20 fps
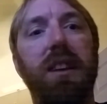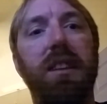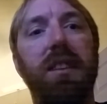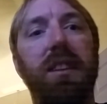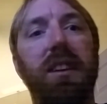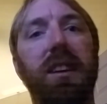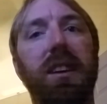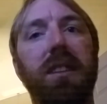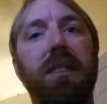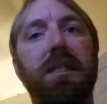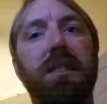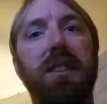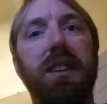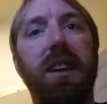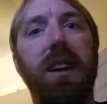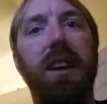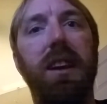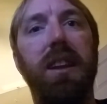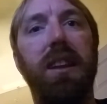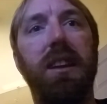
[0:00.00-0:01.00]
needs
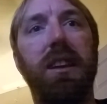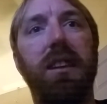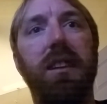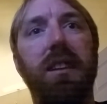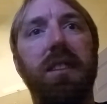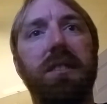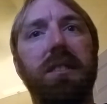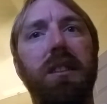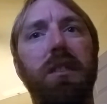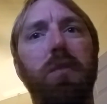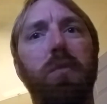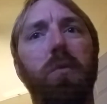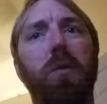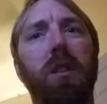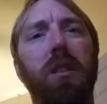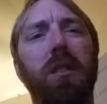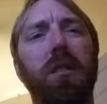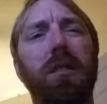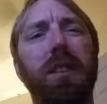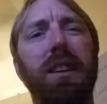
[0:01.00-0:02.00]
it's got a
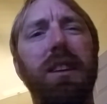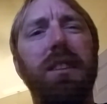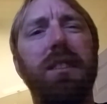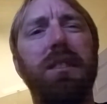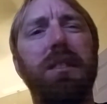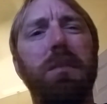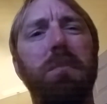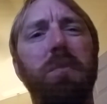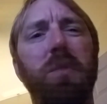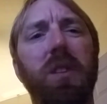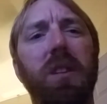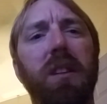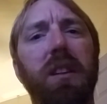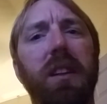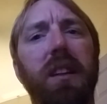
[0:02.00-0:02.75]
water leak somewhere,